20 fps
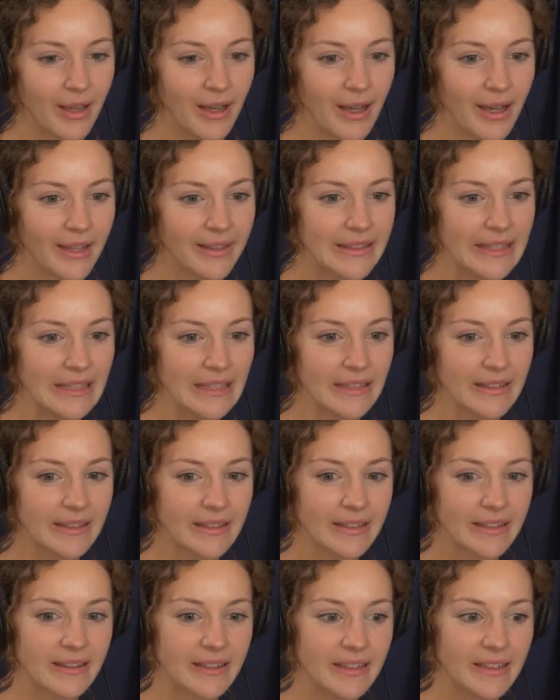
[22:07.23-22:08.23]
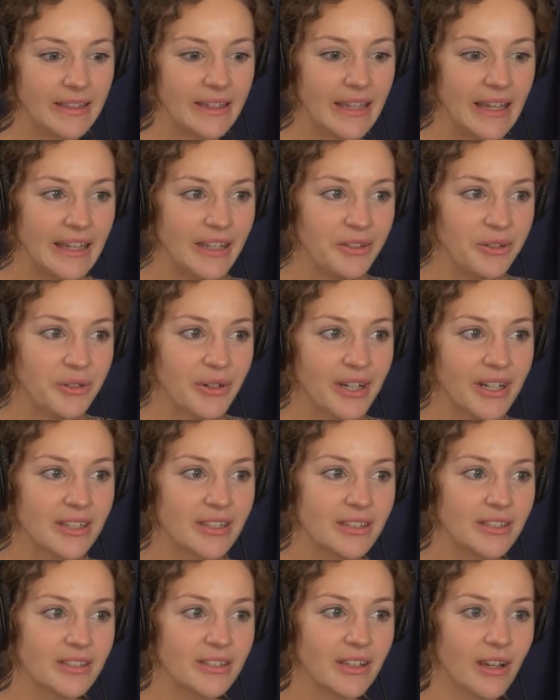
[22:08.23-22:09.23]
I think that the
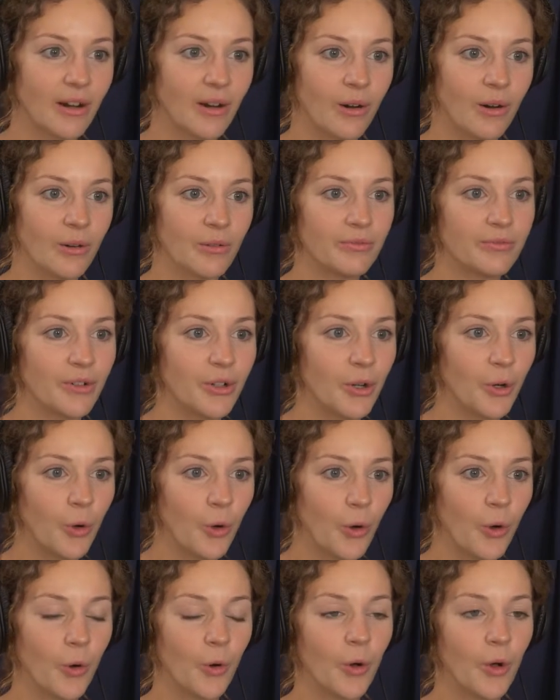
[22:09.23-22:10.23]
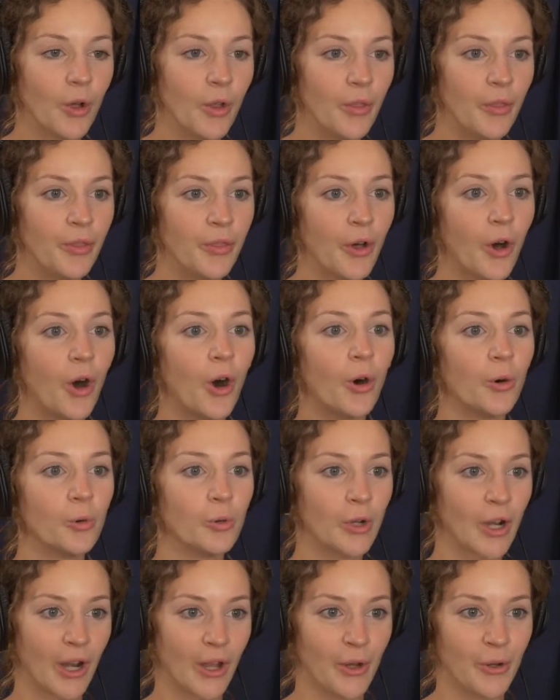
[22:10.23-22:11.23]
interests of the
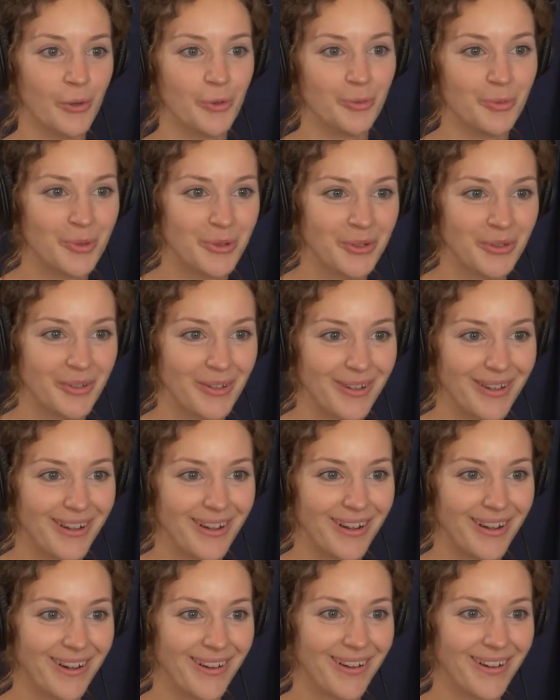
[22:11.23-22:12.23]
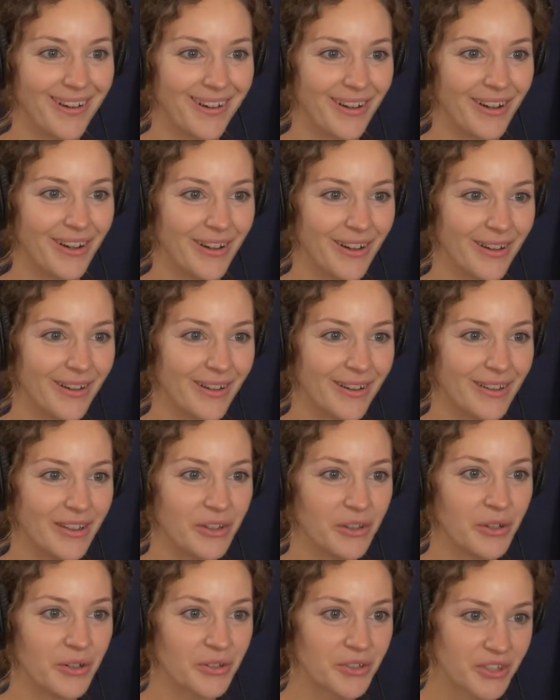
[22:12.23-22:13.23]
whole globe are
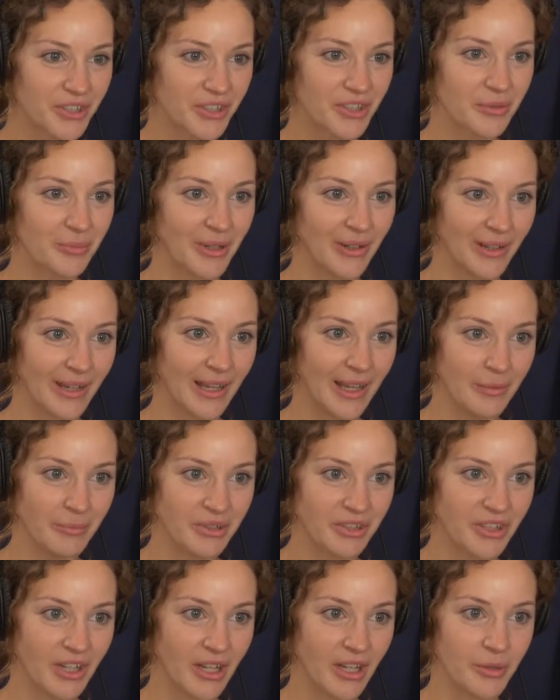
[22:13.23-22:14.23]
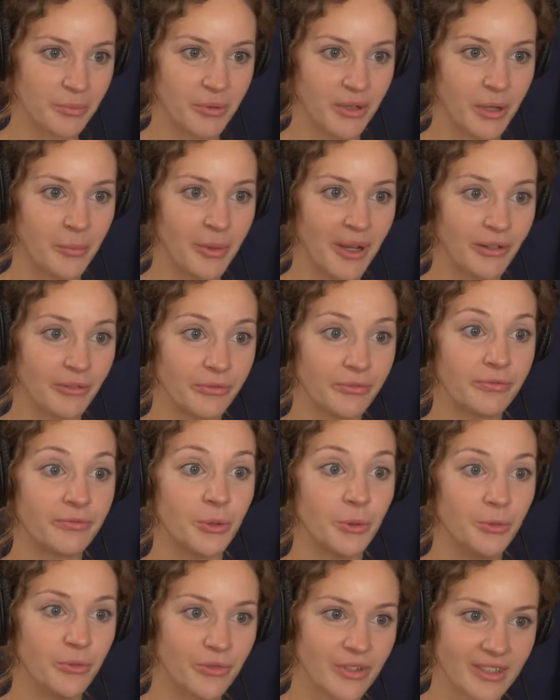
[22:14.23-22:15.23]
not just about climate change, but about
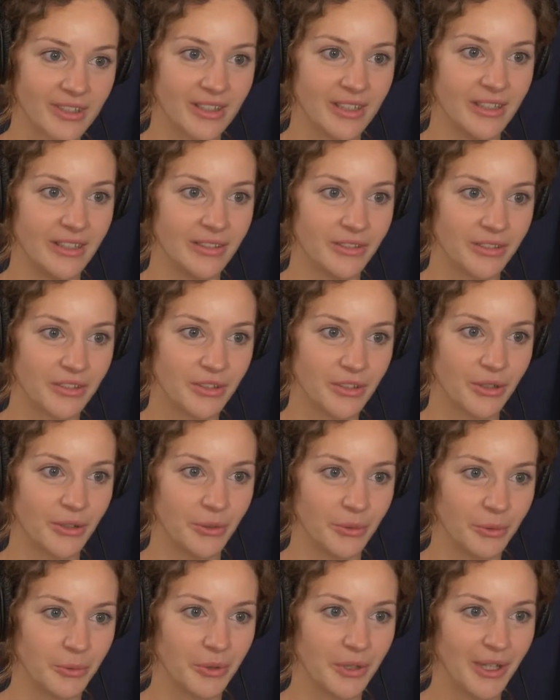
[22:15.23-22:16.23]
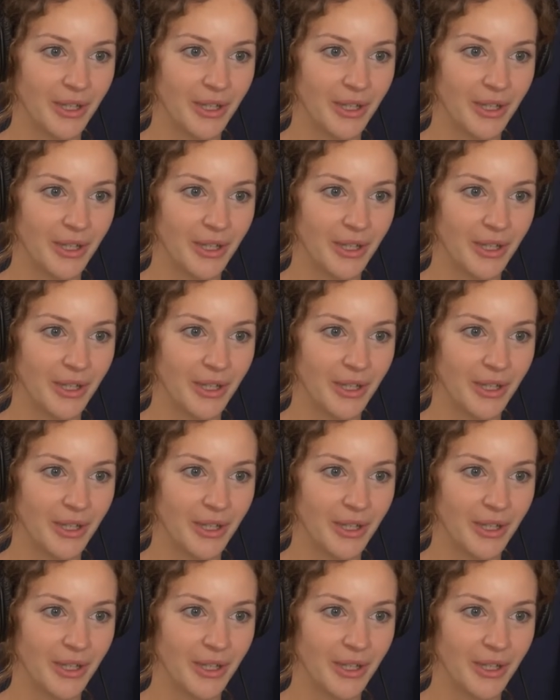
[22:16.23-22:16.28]
food resilience too.